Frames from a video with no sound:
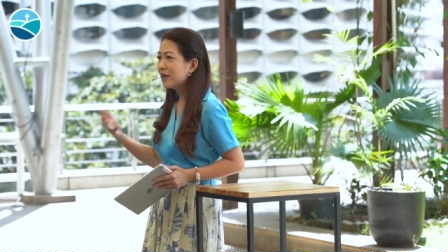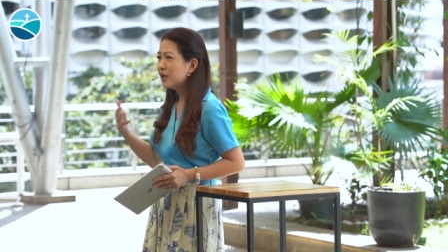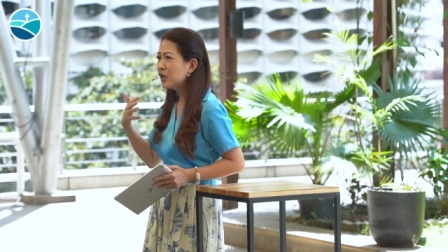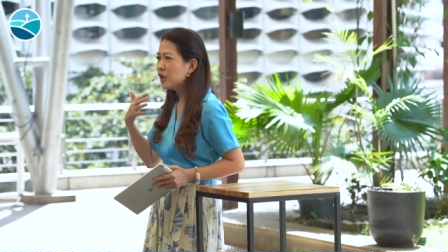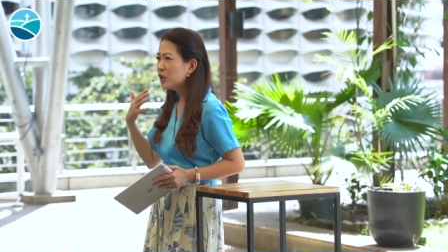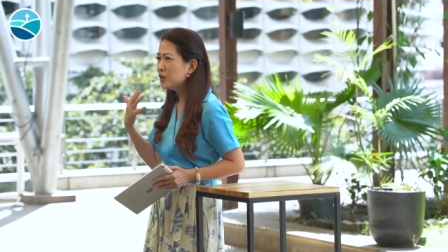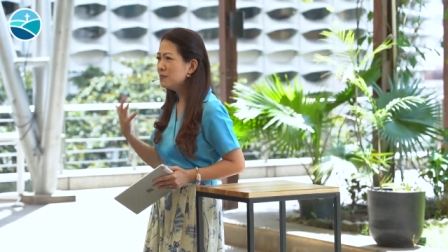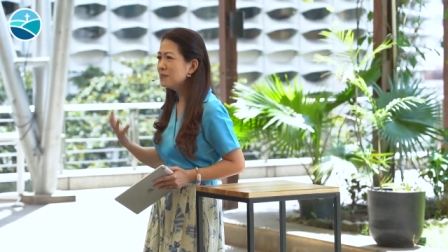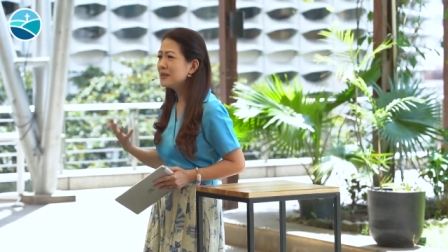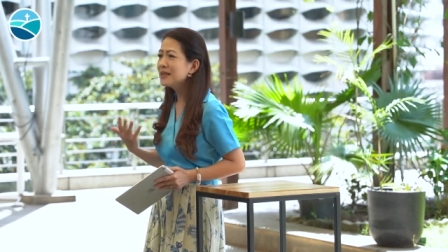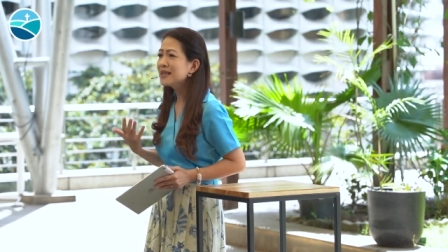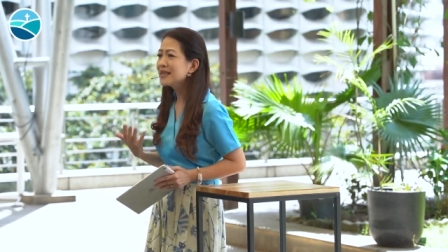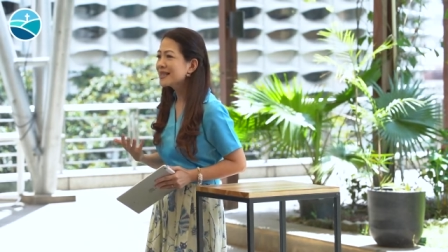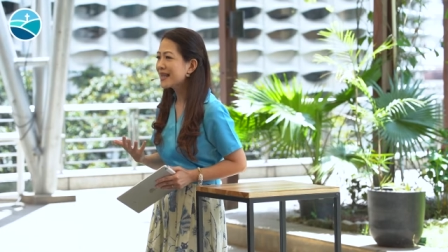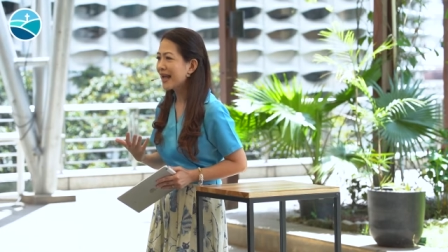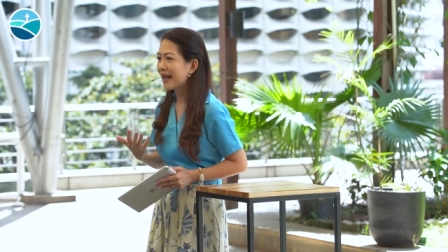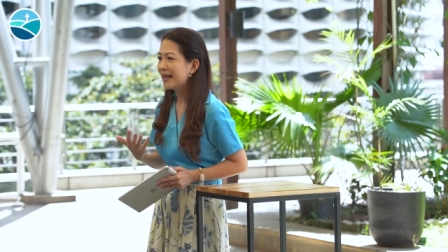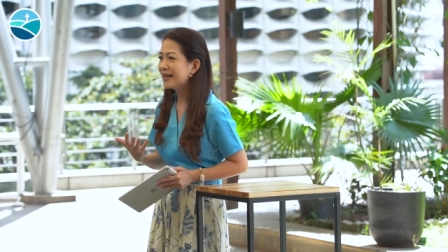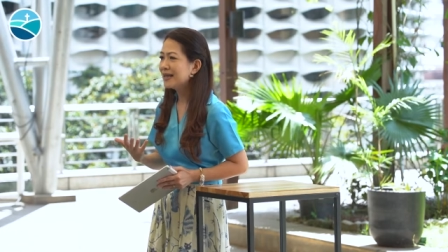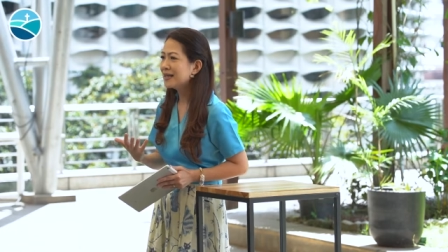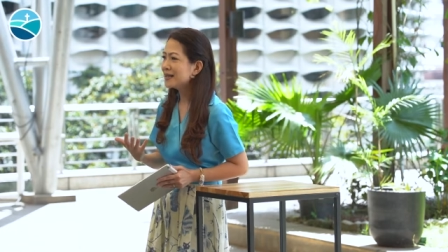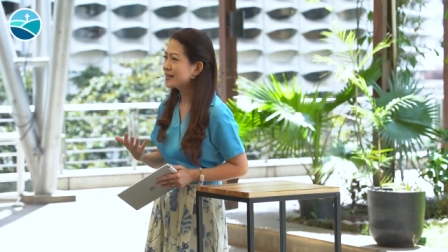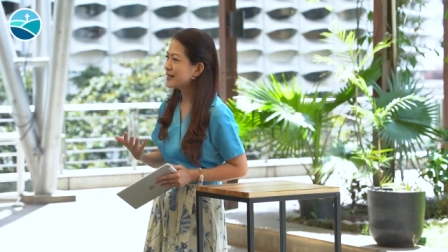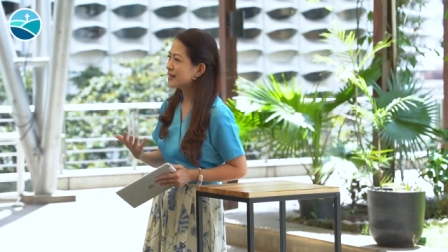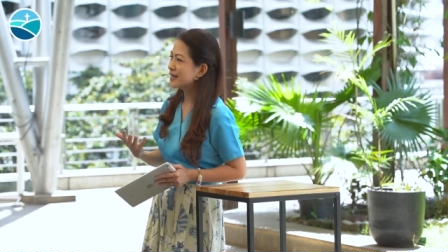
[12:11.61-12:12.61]
Human
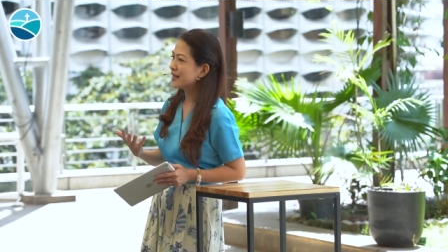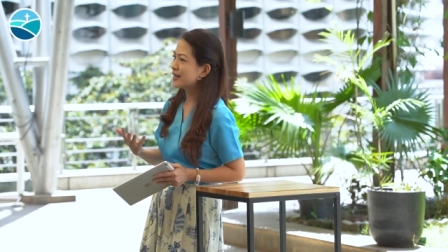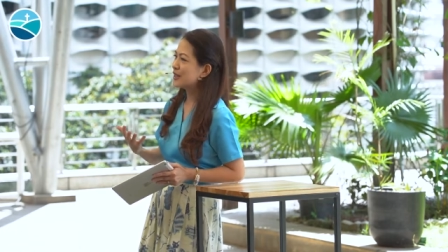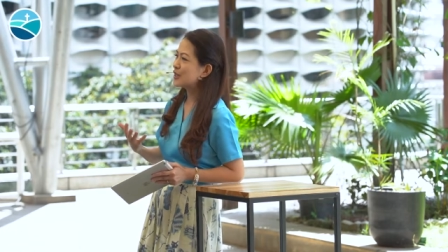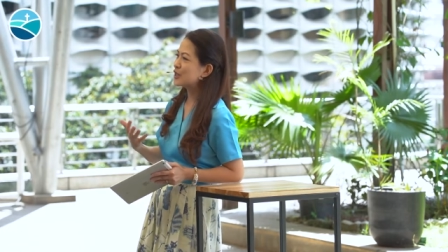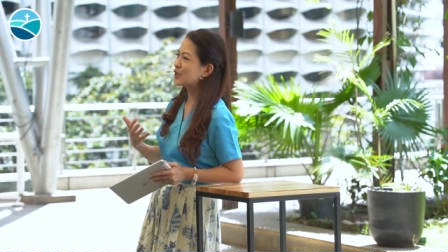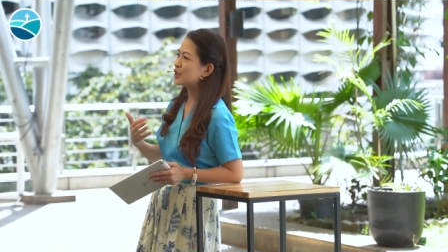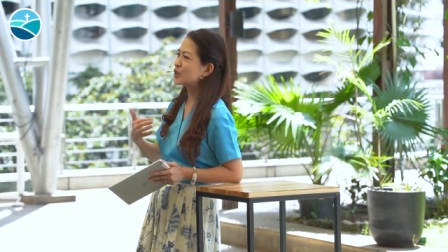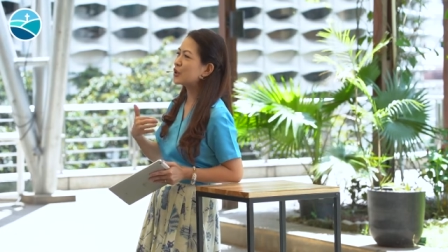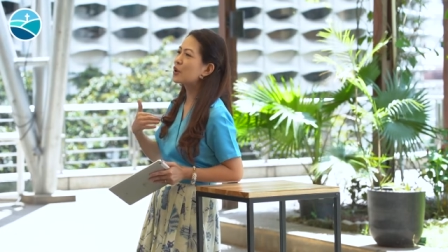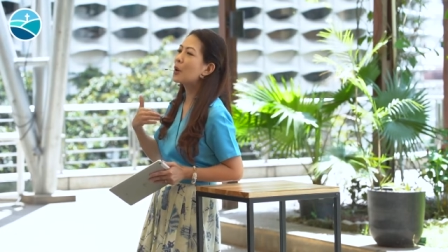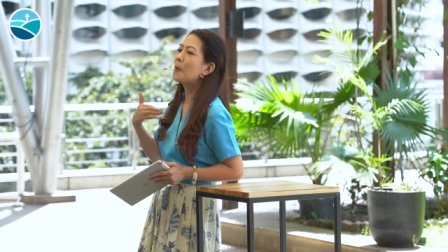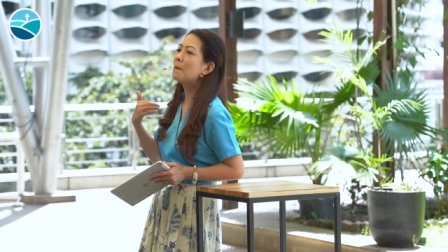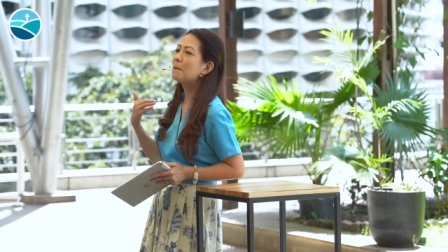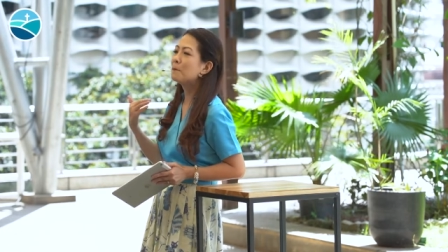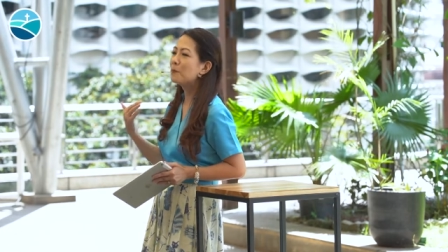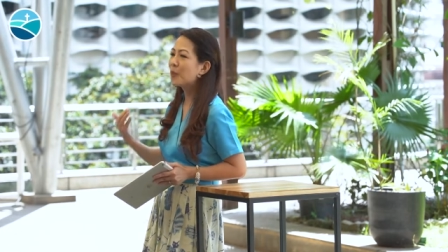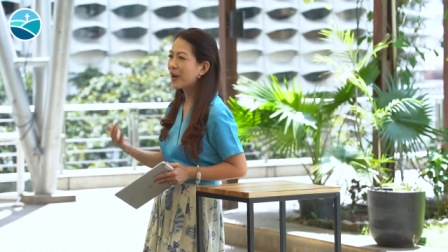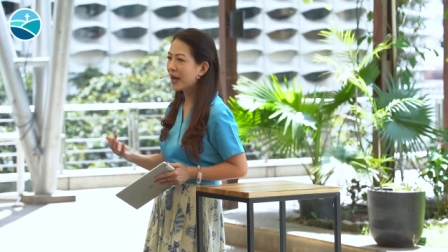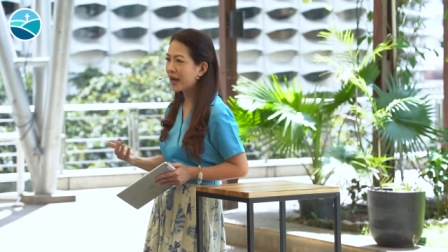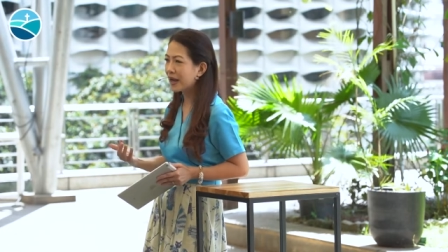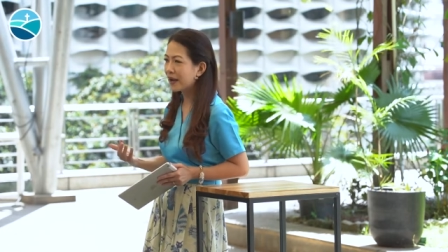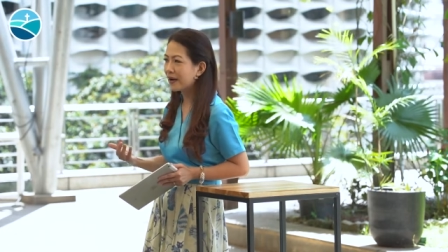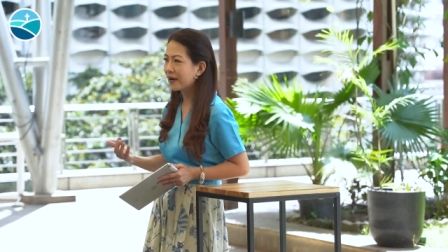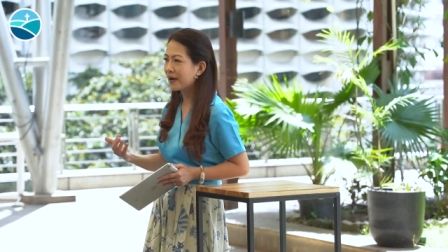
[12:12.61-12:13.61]
tendency is to
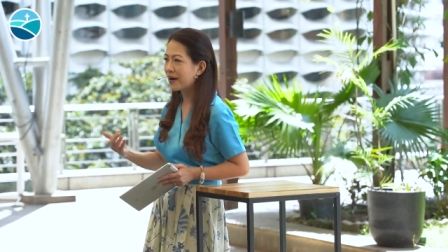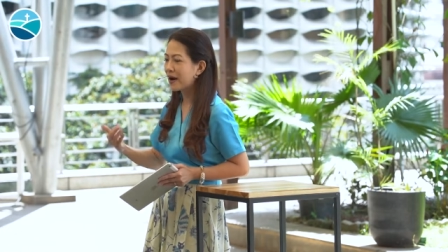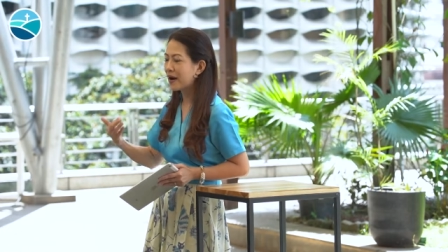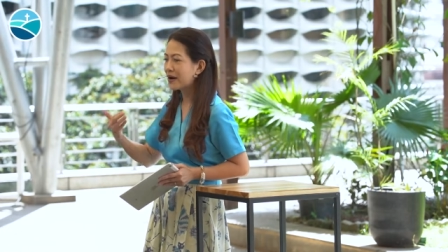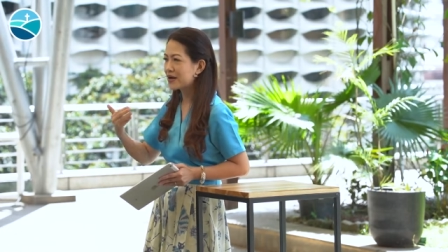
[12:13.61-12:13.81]
compare